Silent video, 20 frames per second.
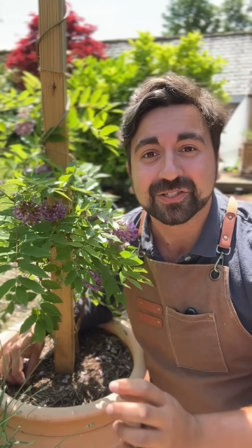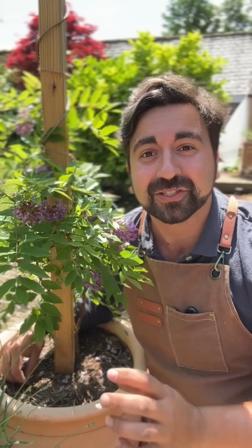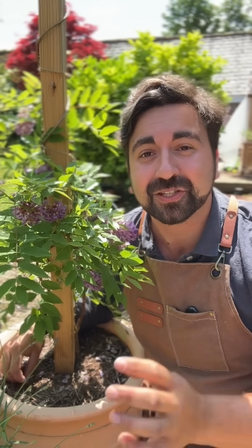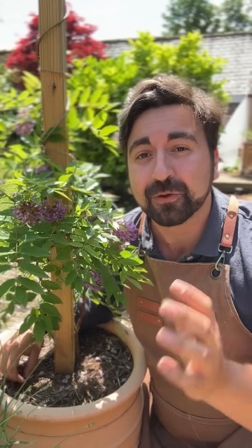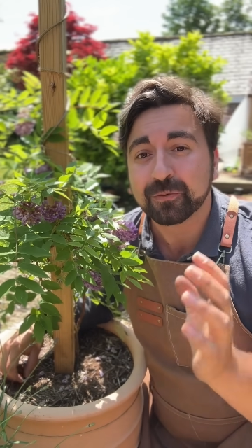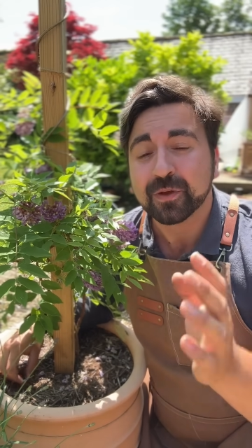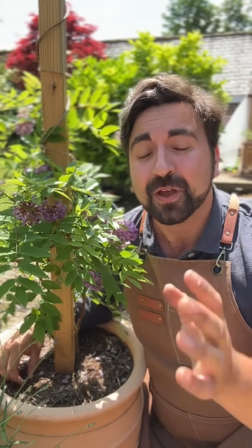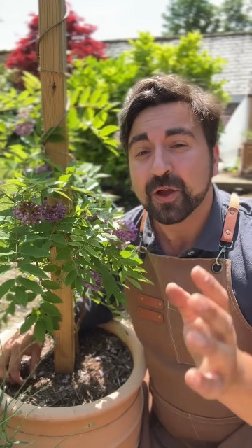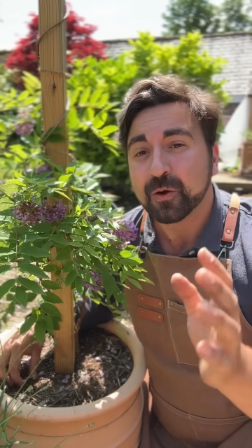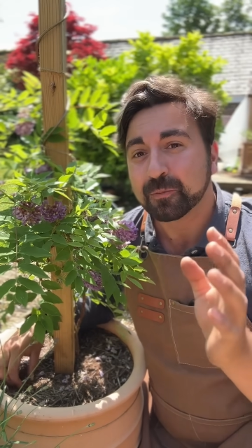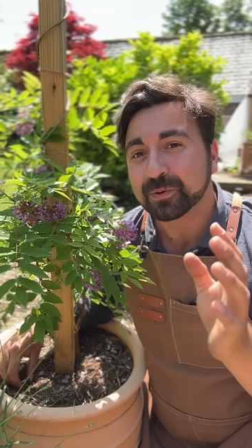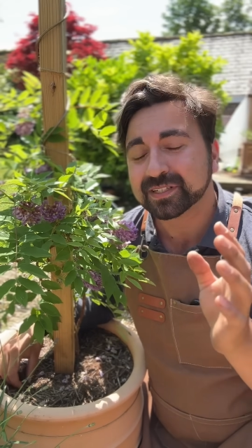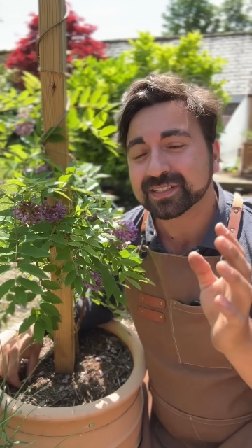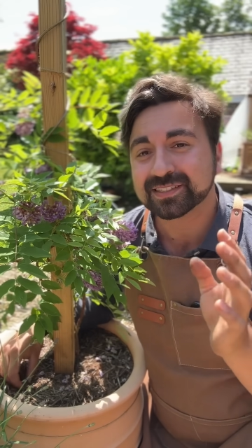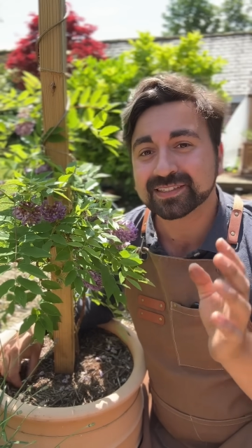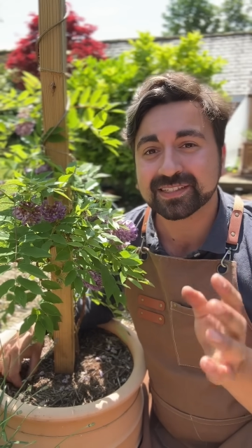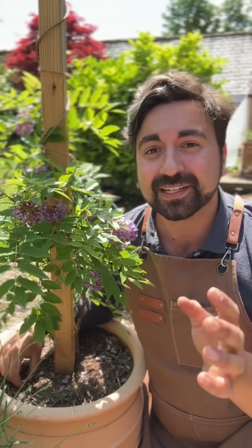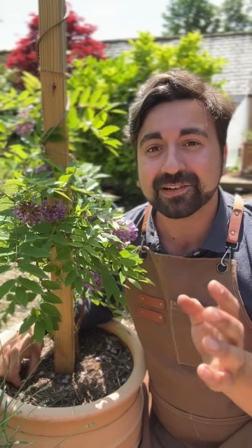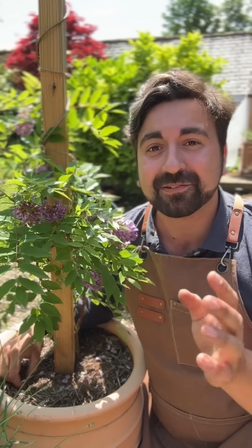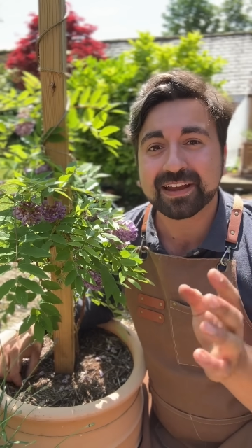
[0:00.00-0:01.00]
So
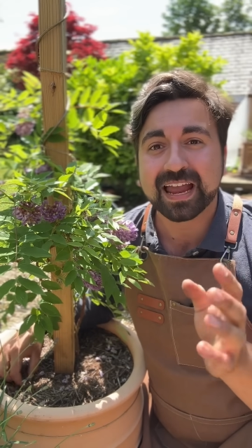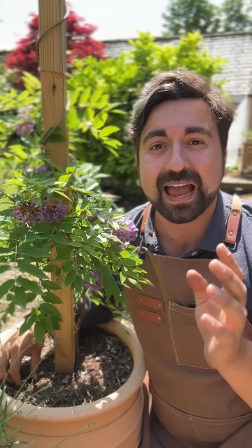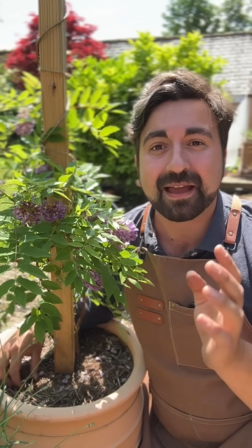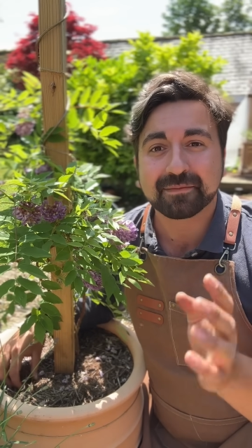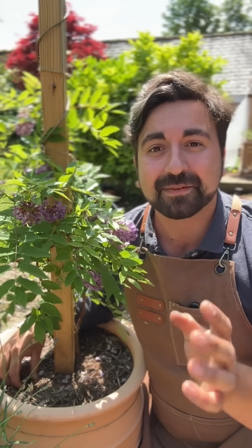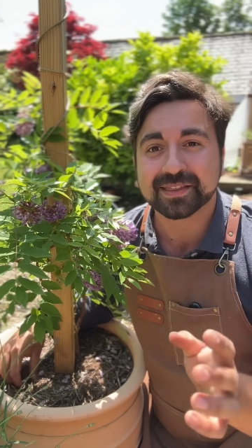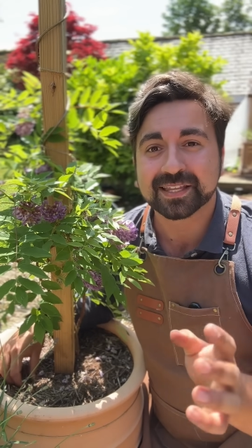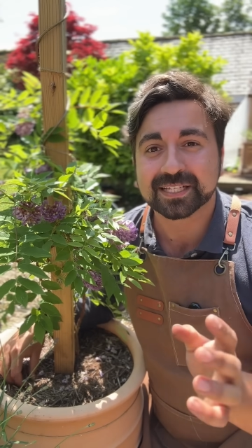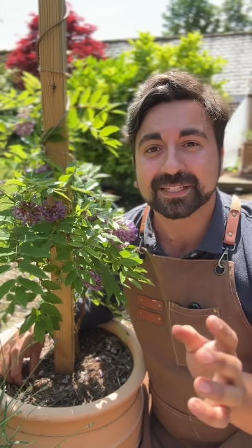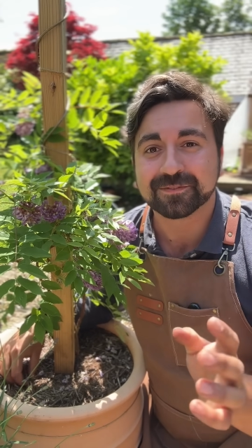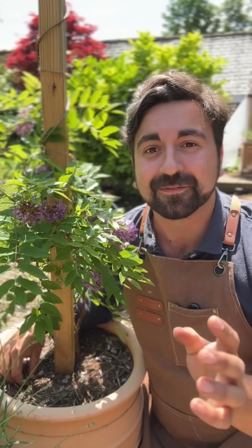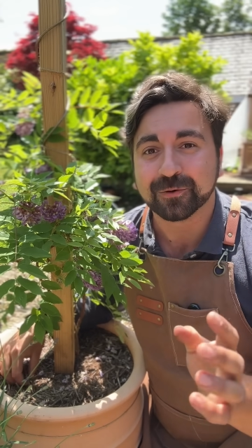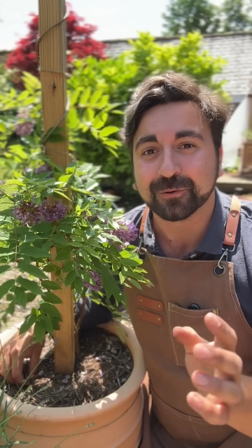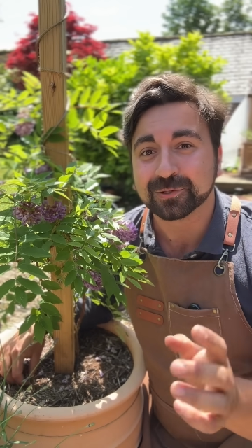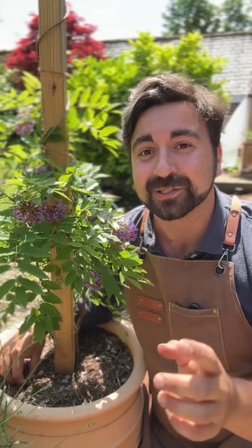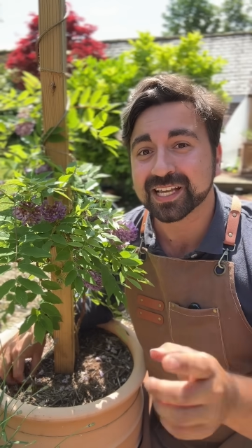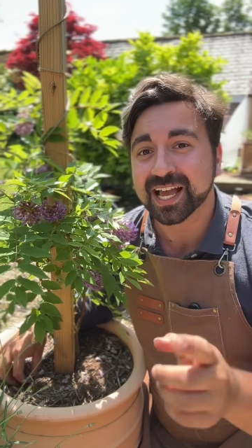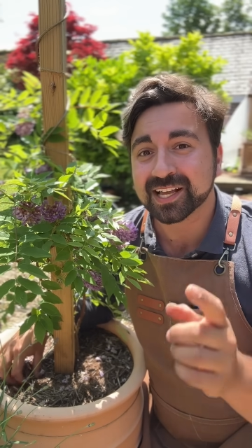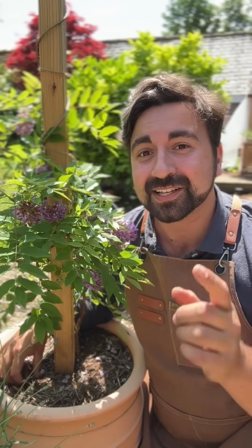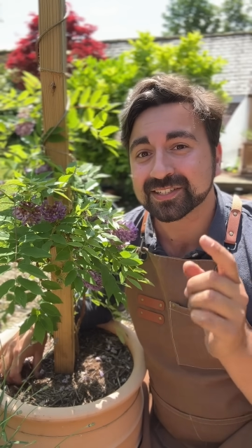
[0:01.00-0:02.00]
Wisteria Amethyst
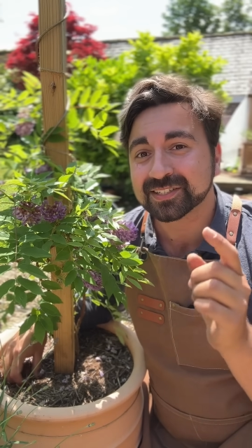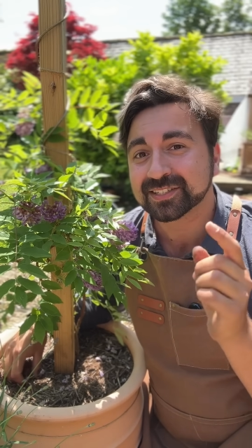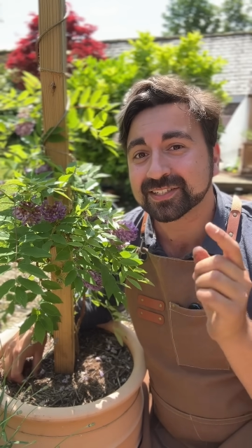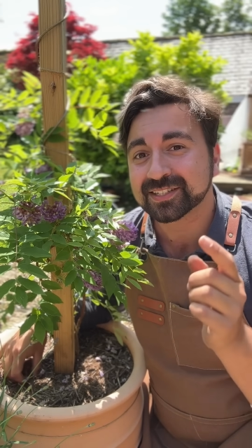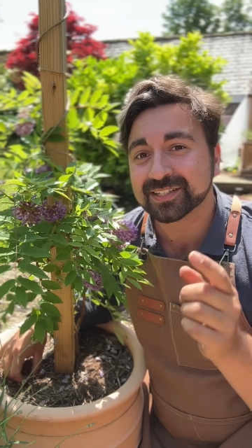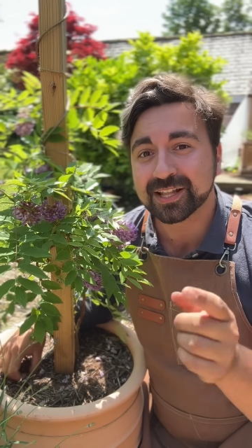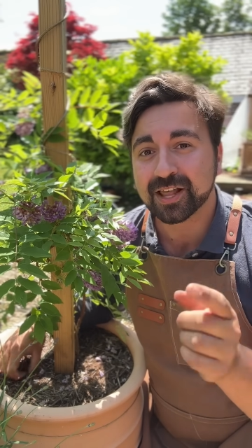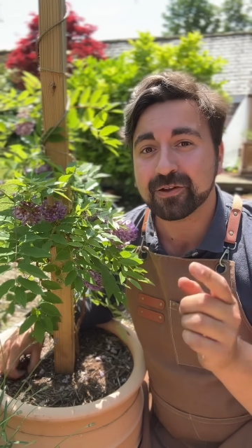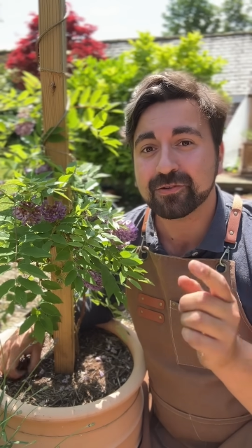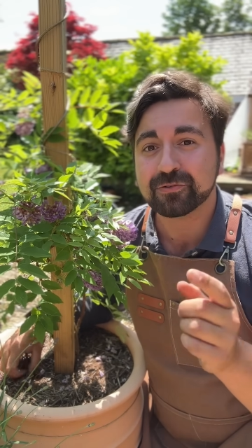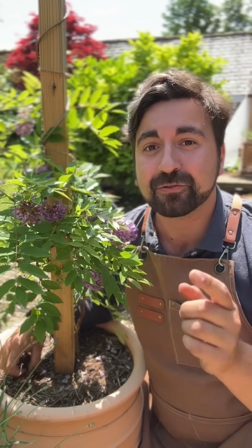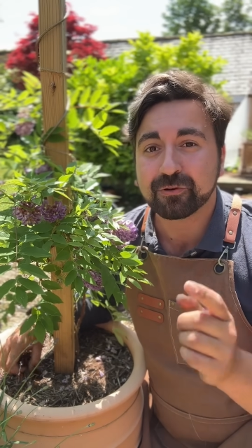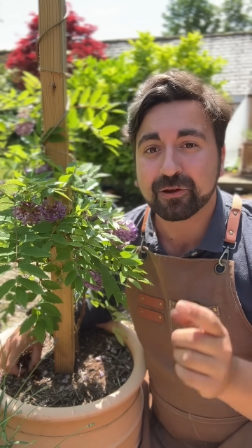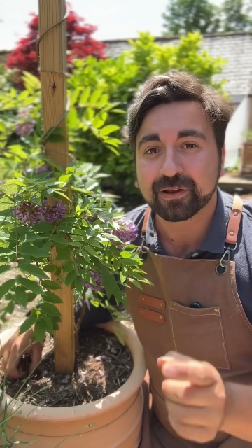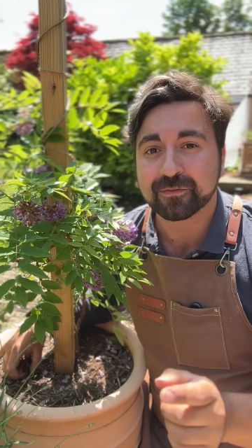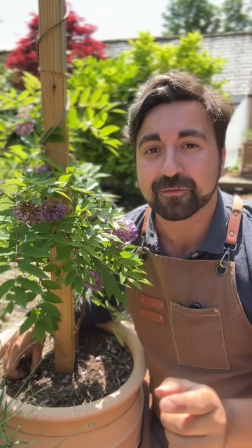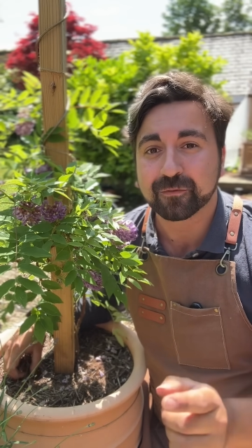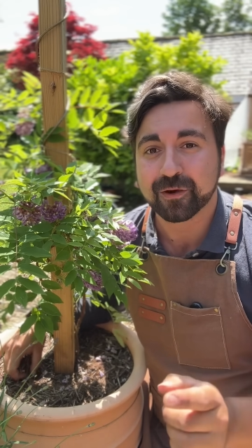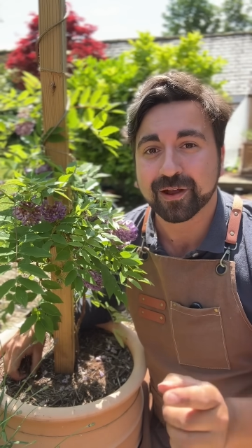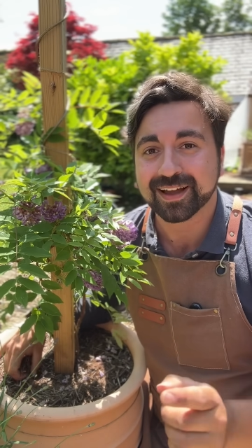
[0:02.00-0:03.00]
Falls, a slow
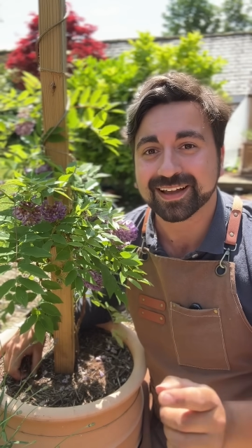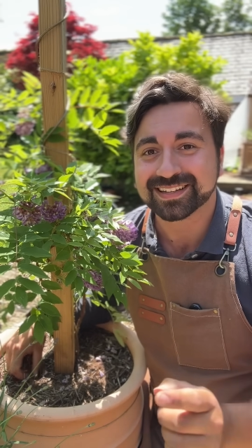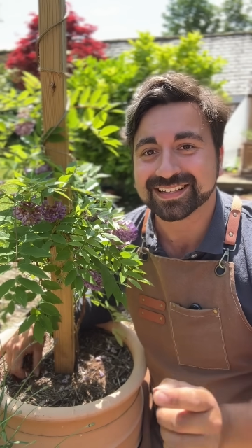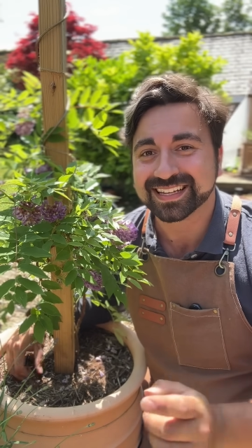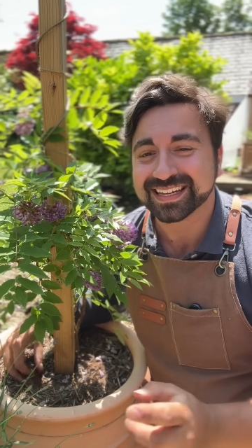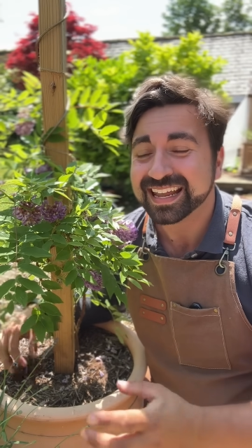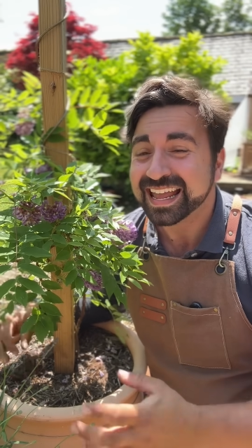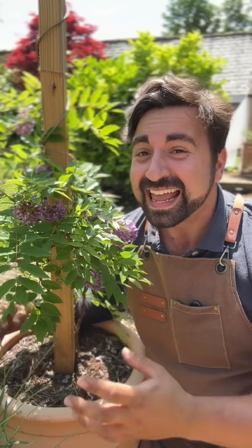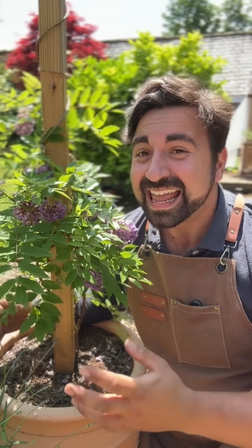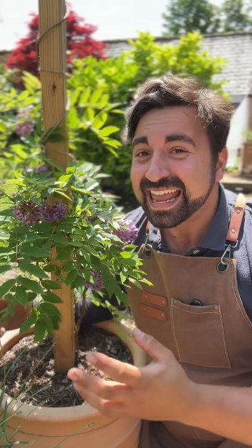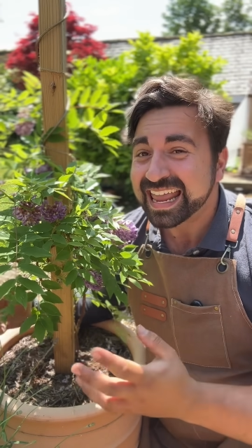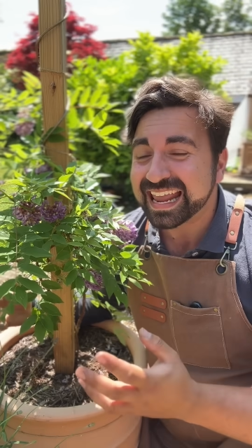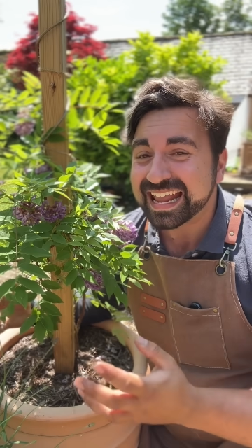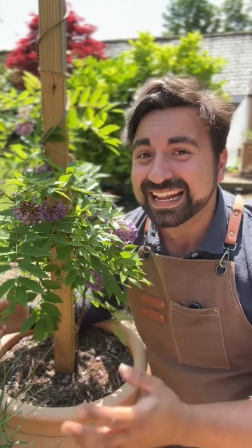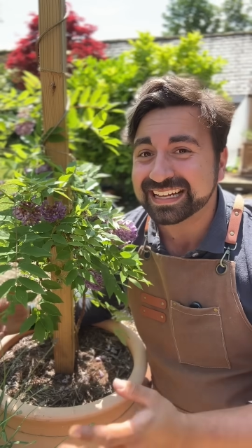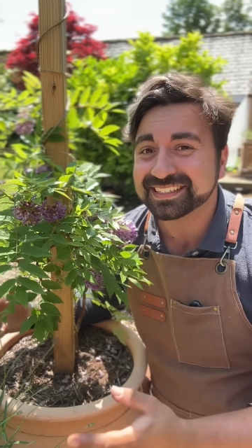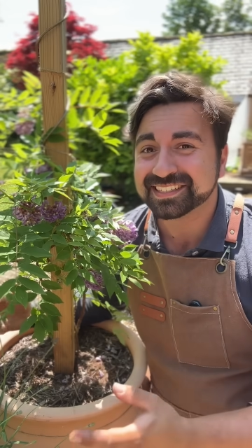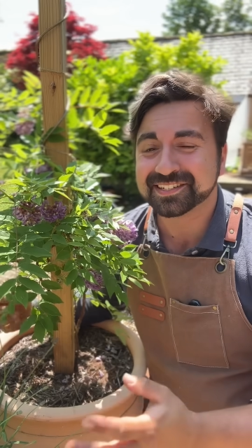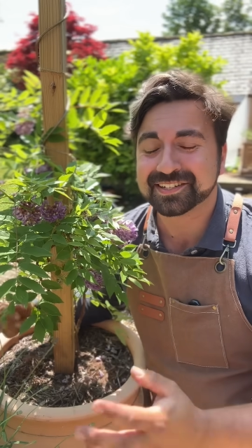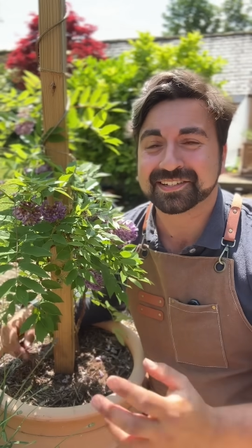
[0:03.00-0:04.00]
growing variety,
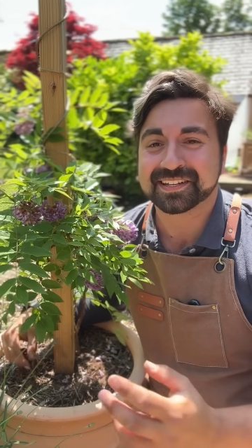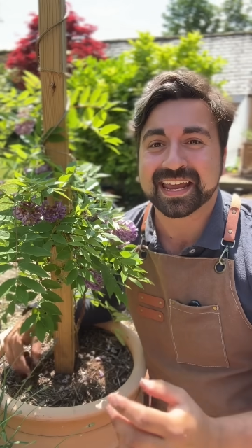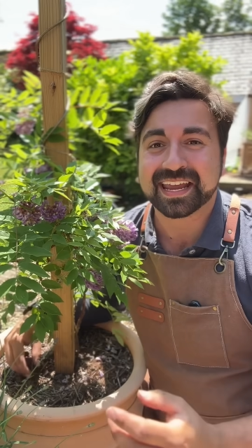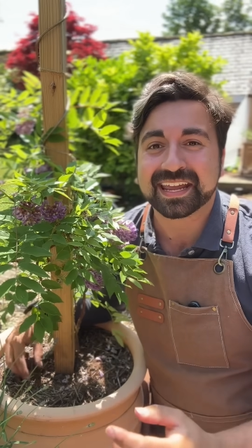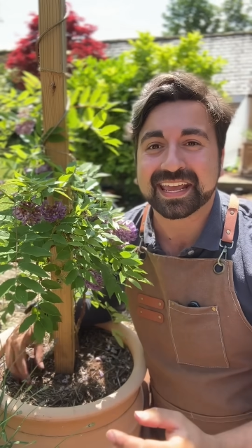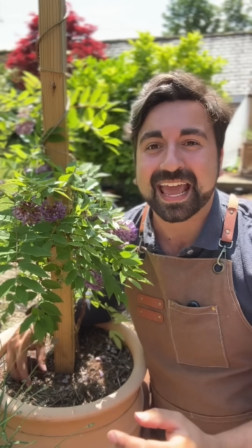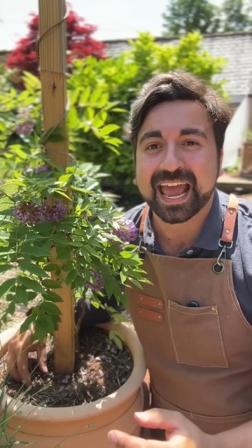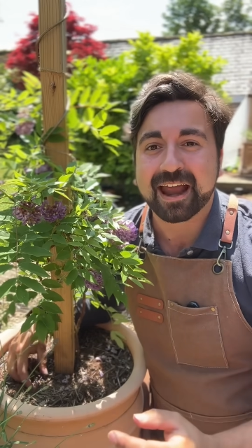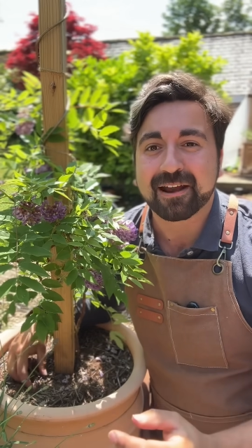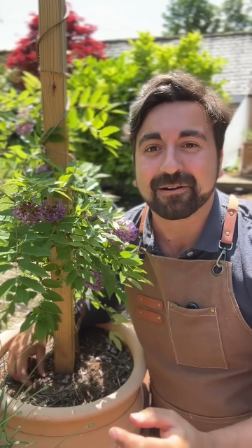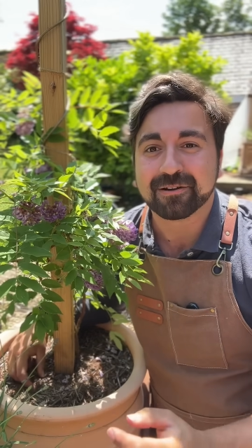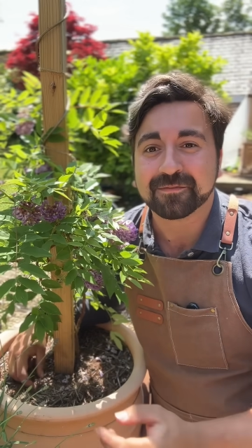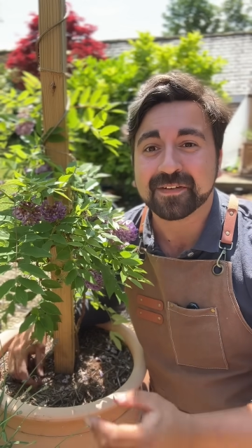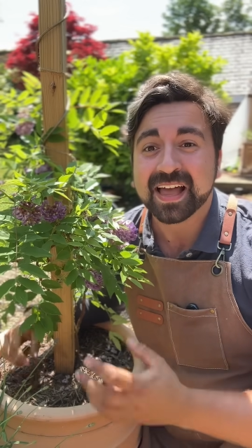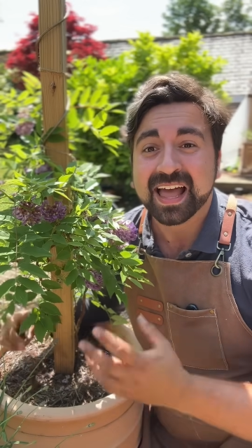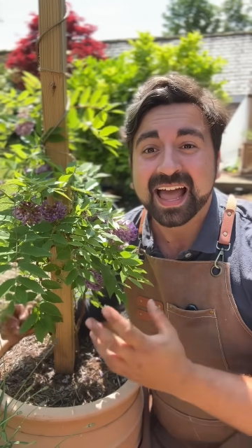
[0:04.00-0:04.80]
easy to take care of,